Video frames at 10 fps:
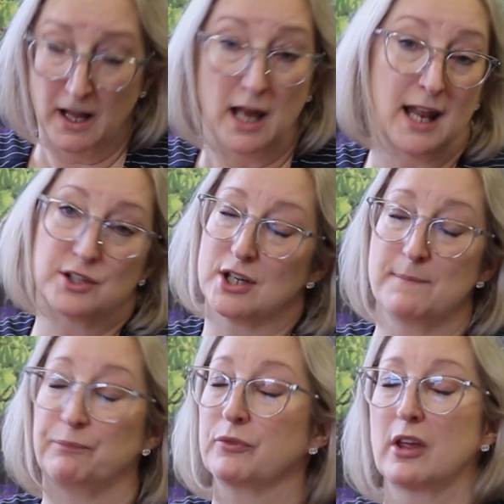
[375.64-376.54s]
And actually,
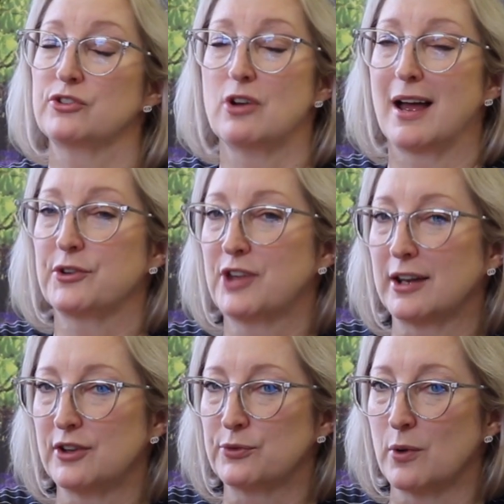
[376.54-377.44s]
that's not how
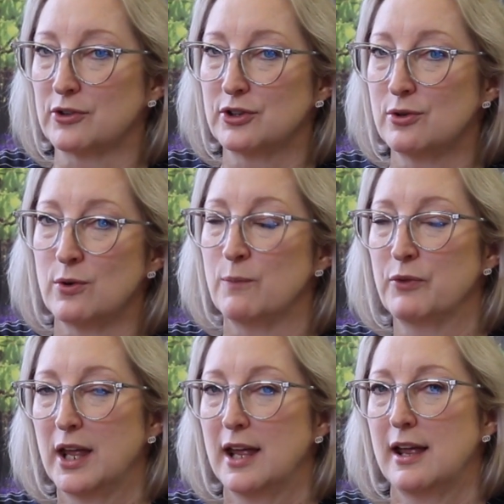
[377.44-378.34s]
sadness works at all.
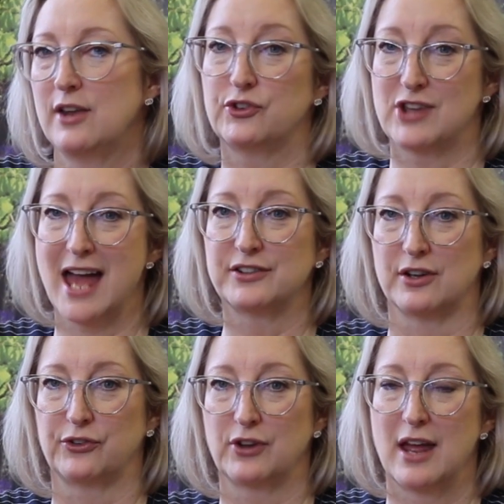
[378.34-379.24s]
In
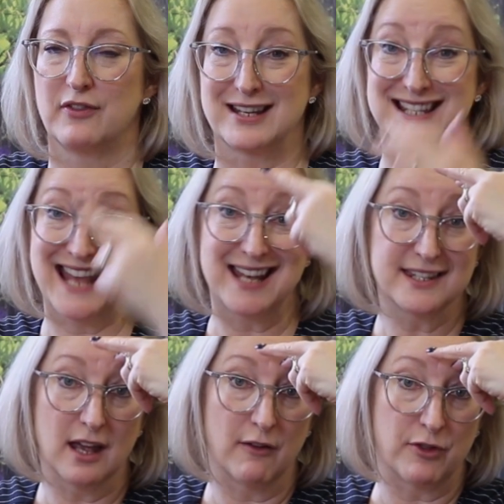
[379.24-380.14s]
sadness, the
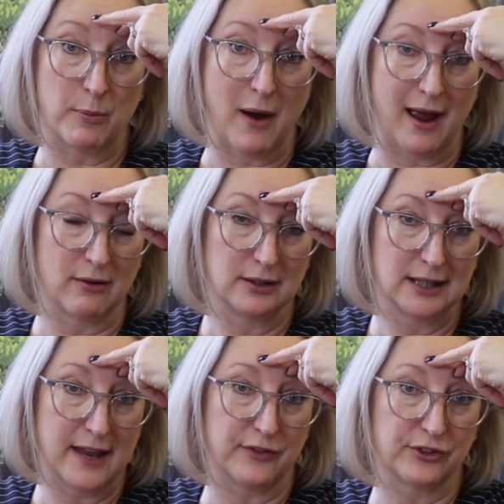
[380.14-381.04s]
centre of the brow
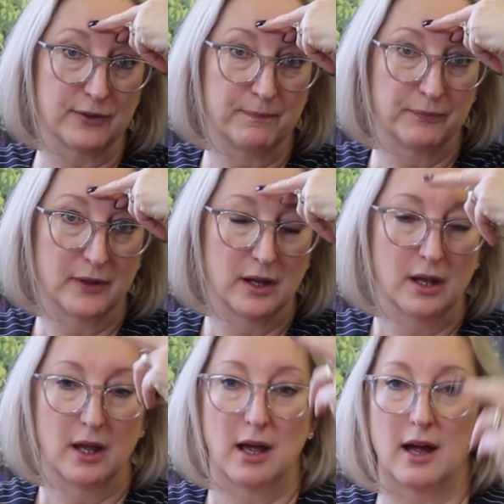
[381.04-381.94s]
lifts.
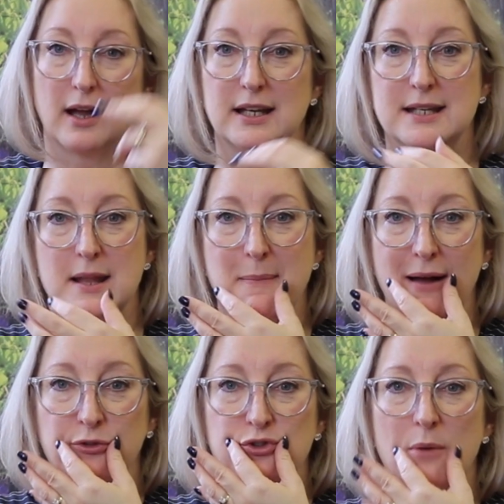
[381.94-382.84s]
And the
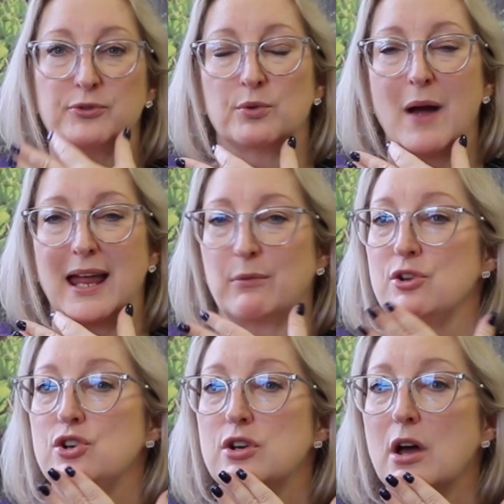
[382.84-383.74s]
mouth drops away with
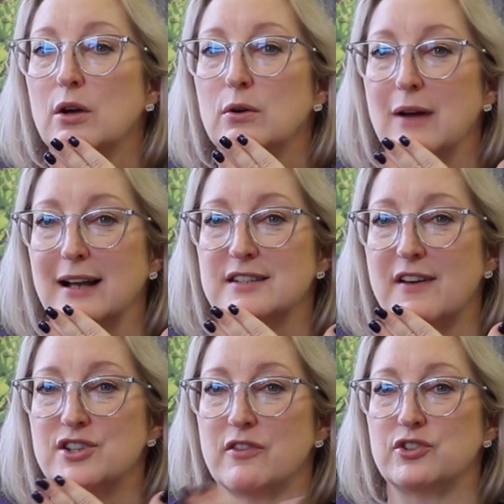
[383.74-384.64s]
no
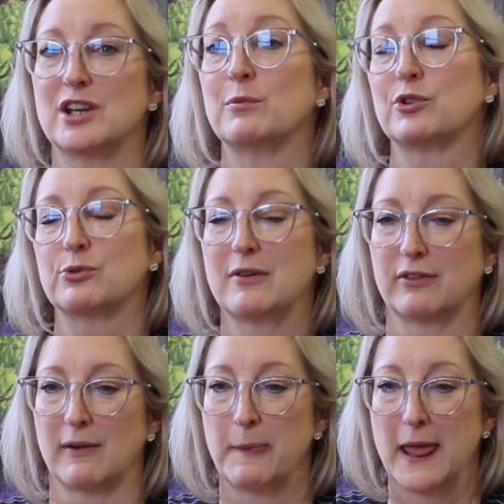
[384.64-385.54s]
activation of the chin
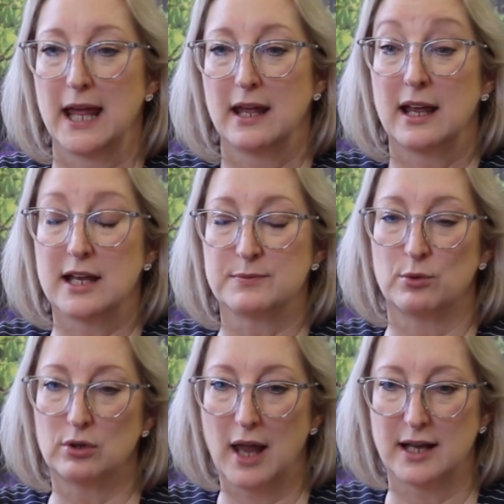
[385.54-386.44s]
whatsoever. It's
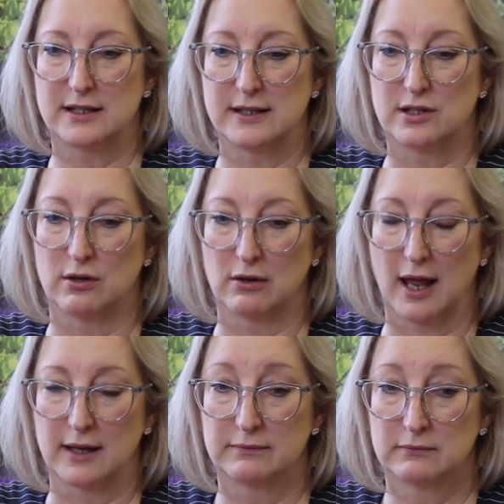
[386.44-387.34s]
more likely to look like...